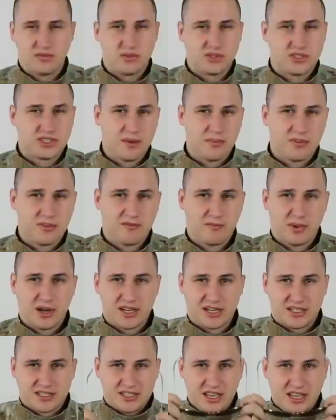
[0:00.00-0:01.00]
What's up
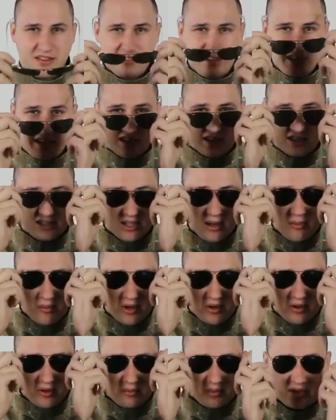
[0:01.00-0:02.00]
everybody, safety is
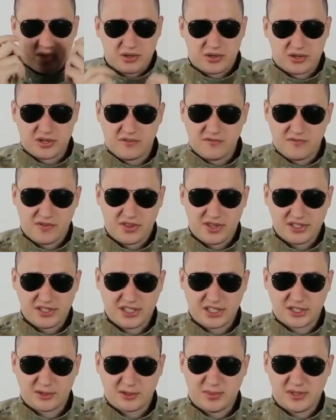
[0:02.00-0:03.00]
#1 priority, and for
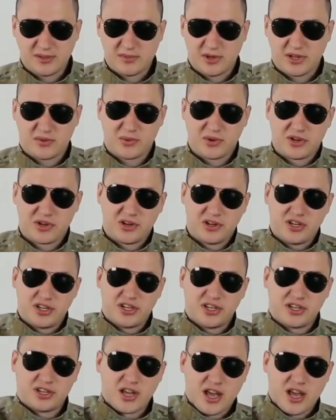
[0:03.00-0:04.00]
this experiment we're
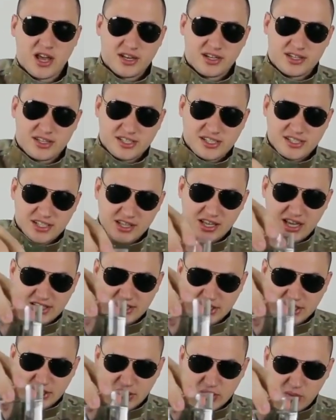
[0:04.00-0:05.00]
gonna need 3
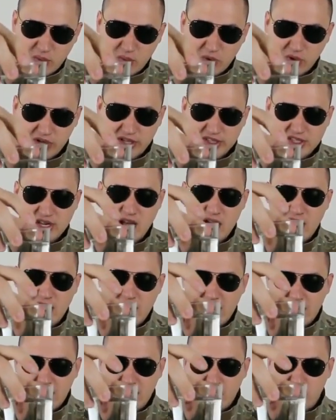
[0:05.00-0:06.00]
glasses of water.
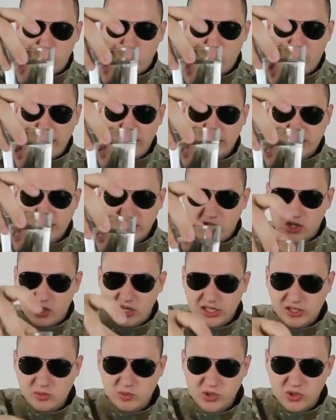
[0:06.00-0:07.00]
I have 1
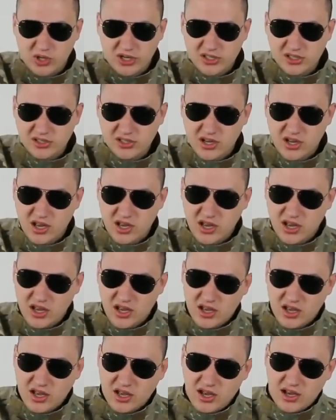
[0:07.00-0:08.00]
regular water,
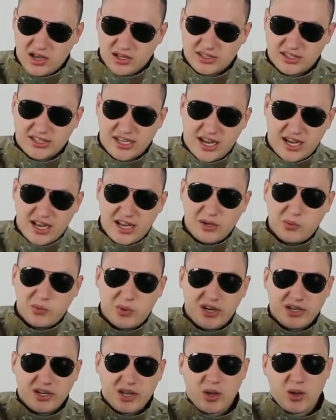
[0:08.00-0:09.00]
a
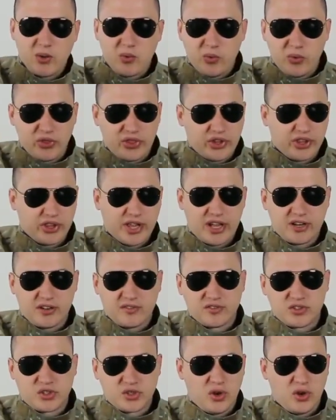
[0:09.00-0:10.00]
second one with a lot
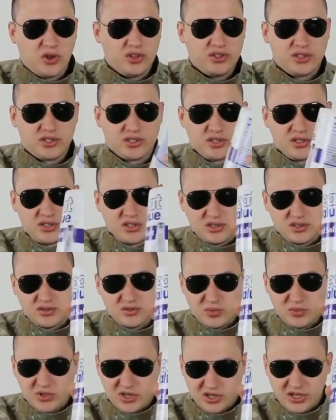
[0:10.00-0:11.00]
of salt,
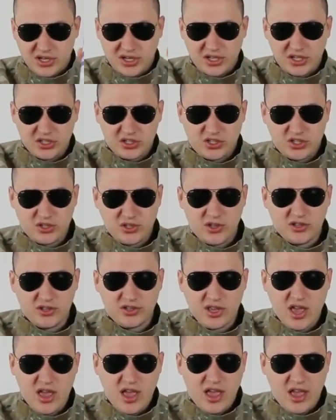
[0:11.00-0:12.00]
we're gonna need
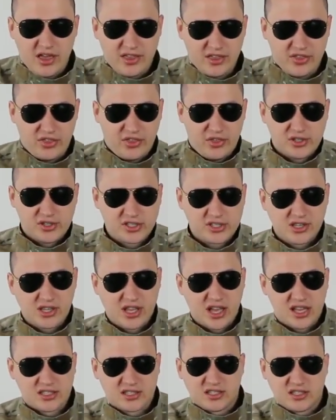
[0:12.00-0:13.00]
salt, and the third
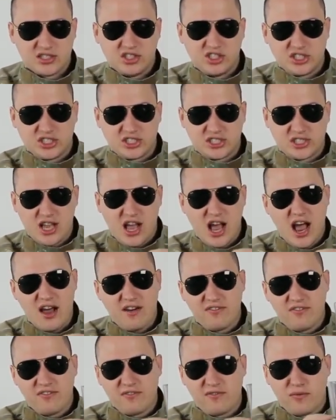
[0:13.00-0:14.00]
glass, just
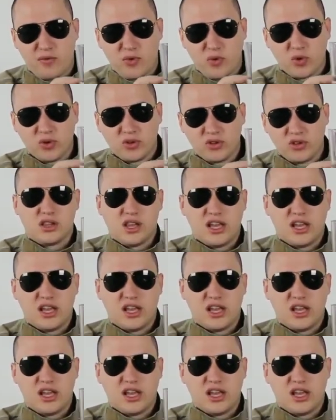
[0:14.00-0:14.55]
half full